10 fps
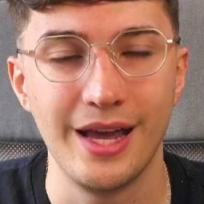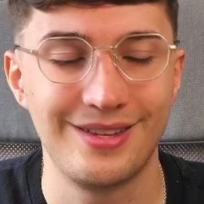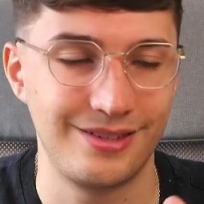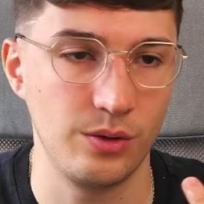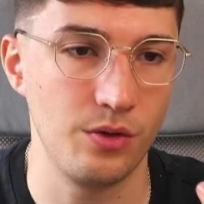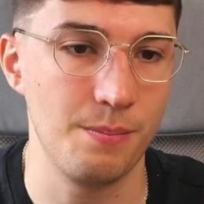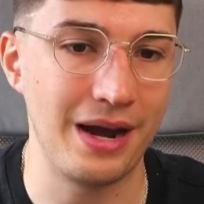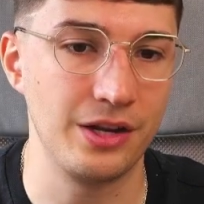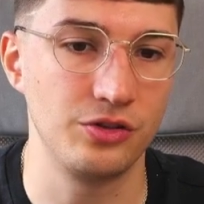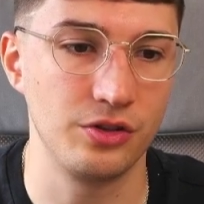it's still the
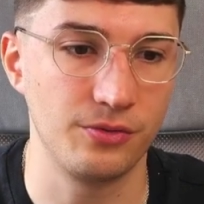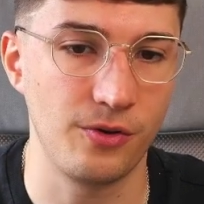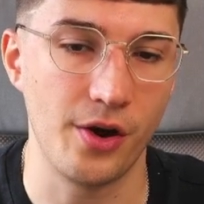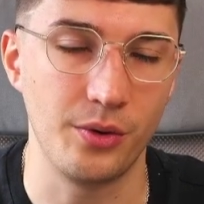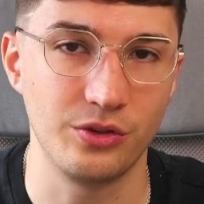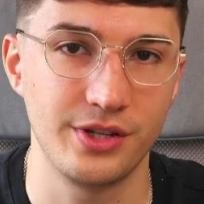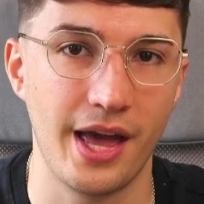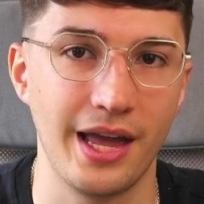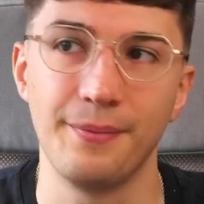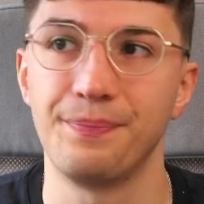manager's final
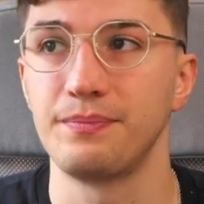say.